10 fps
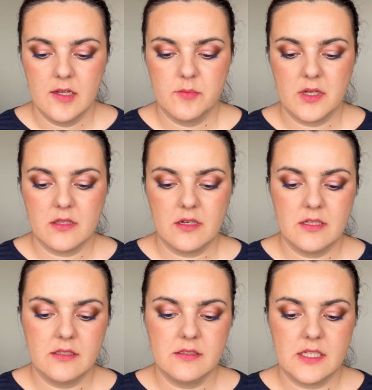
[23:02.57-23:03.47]
But
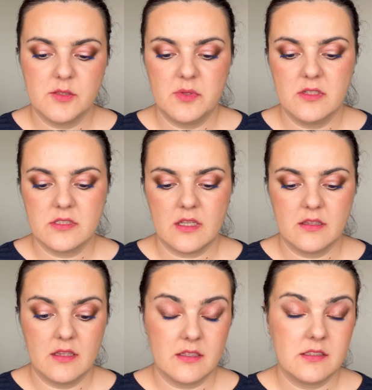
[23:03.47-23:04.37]
that being
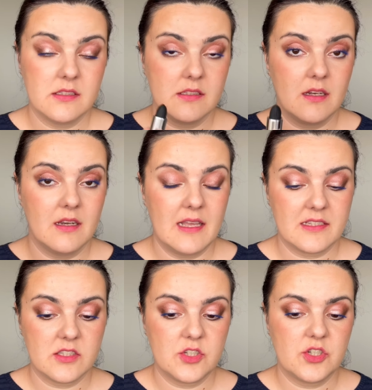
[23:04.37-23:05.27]
said, this is the
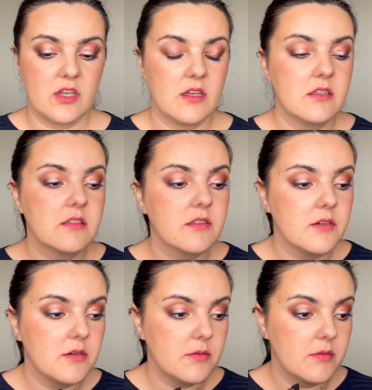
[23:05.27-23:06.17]
last shade,
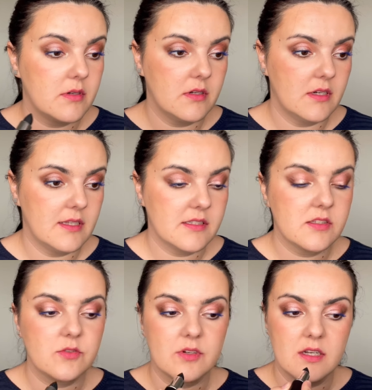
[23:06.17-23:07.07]
so
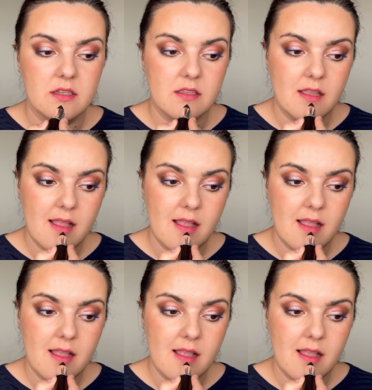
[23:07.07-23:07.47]
let's try it.